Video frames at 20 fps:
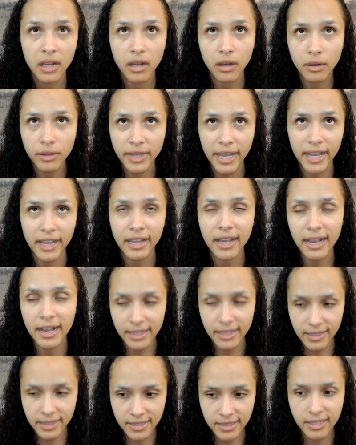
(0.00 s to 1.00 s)
Okay, I
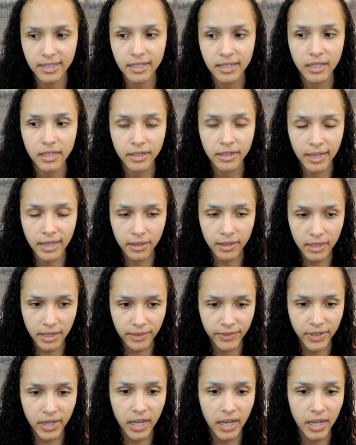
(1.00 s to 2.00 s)
can see now that
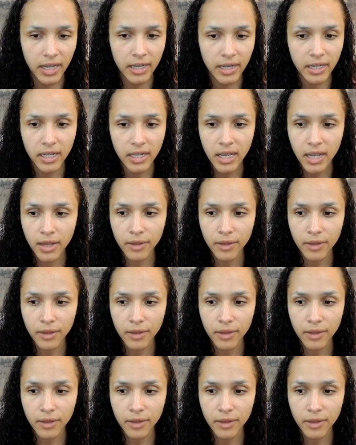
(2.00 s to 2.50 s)
I've got